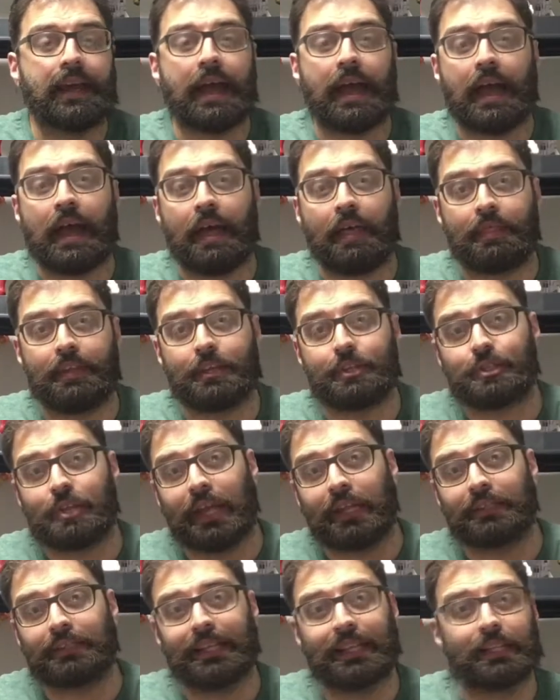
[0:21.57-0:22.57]
Uh, this
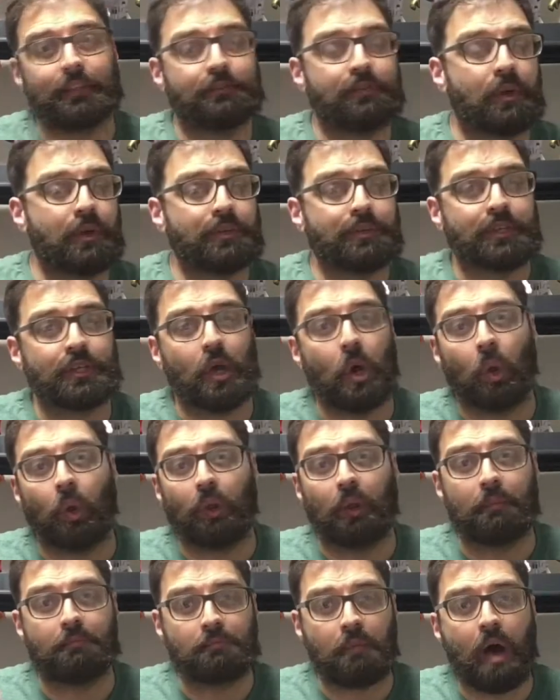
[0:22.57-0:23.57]
channel is focusing
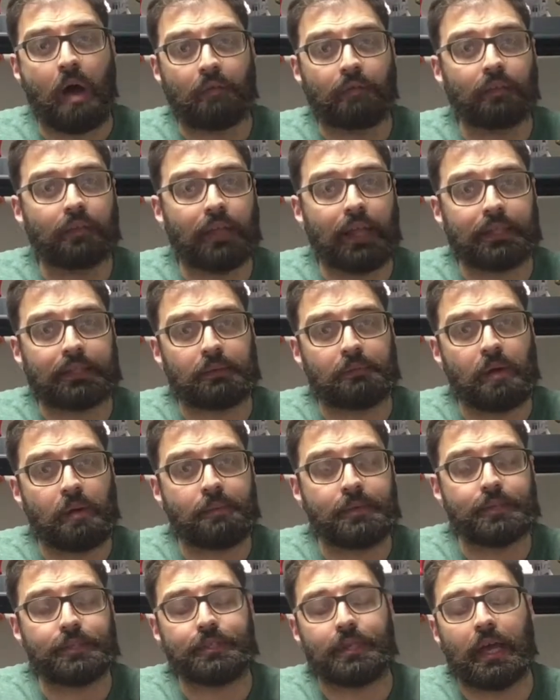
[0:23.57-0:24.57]
on Marvel at the
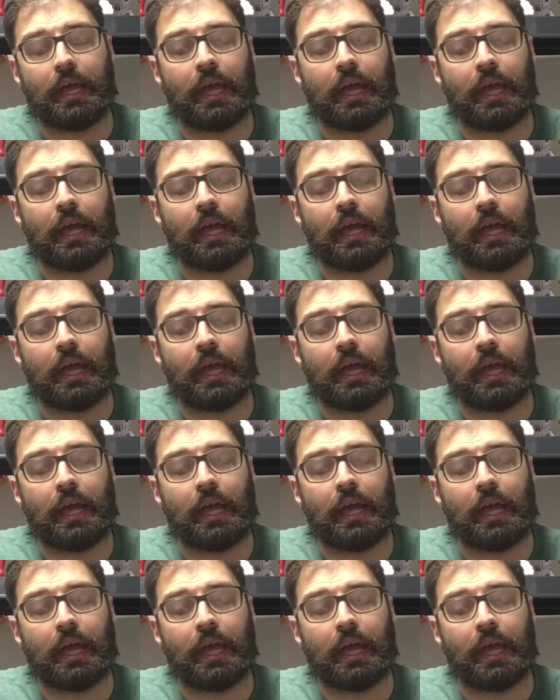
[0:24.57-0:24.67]
moment,